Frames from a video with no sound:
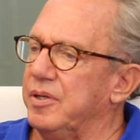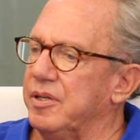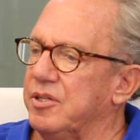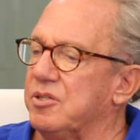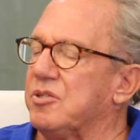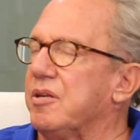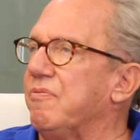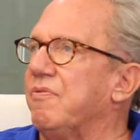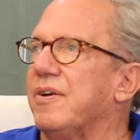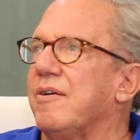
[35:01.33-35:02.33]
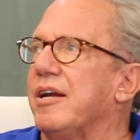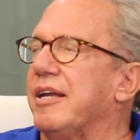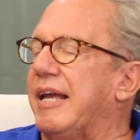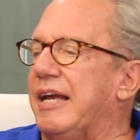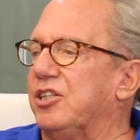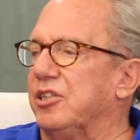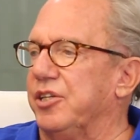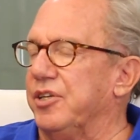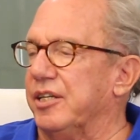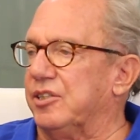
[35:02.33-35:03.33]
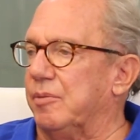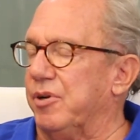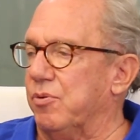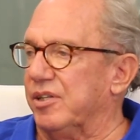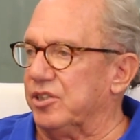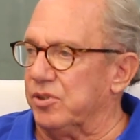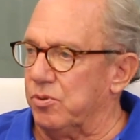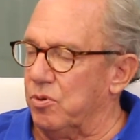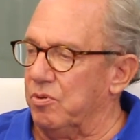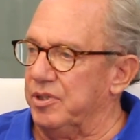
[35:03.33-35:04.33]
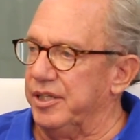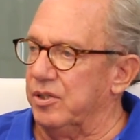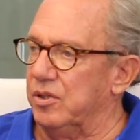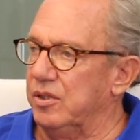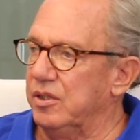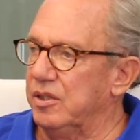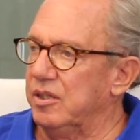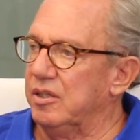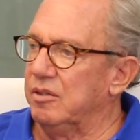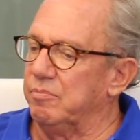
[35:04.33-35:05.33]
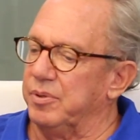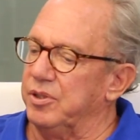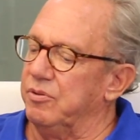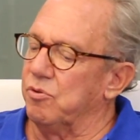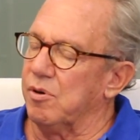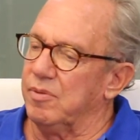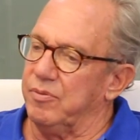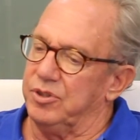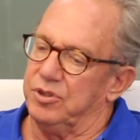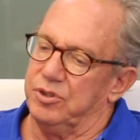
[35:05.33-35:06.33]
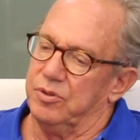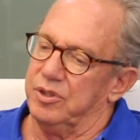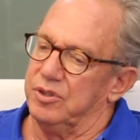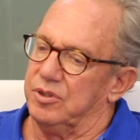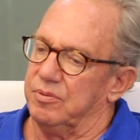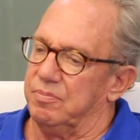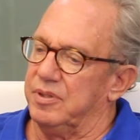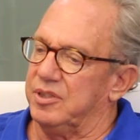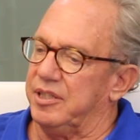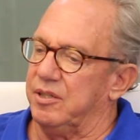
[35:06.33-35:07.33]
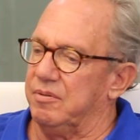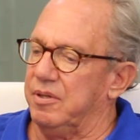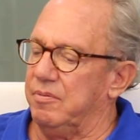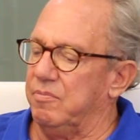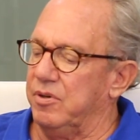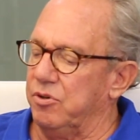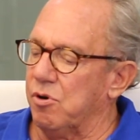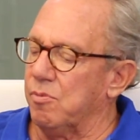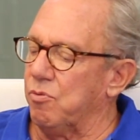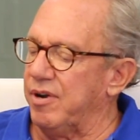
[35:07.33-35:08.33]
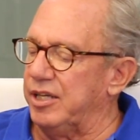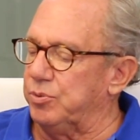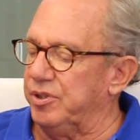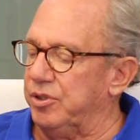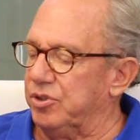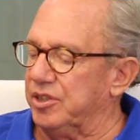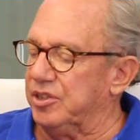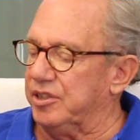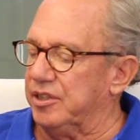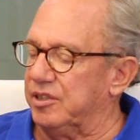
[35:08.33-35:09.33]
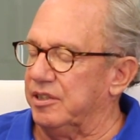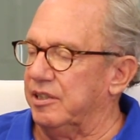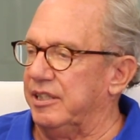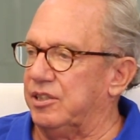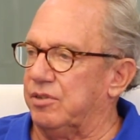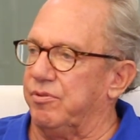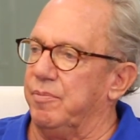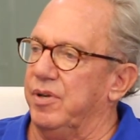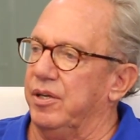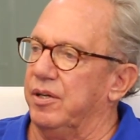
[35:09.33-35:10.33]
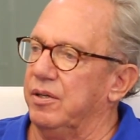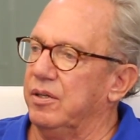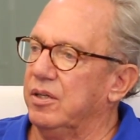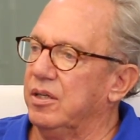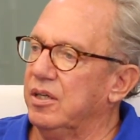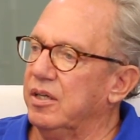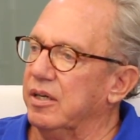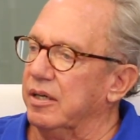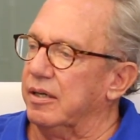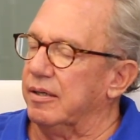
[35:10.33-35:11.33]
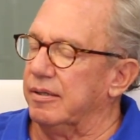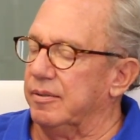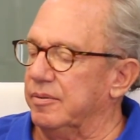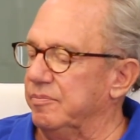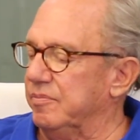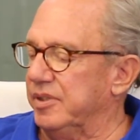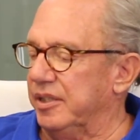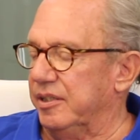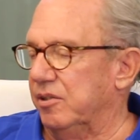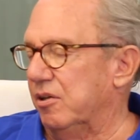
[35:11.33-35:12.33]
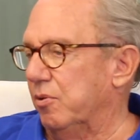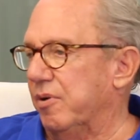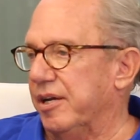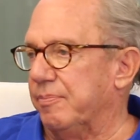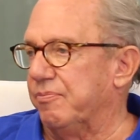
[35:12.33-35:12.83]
It's very occasionally you get somebody who wants the whole deal, but normally what you're doing is say that the normal raise we usually see is at least $3 million. and then all the way up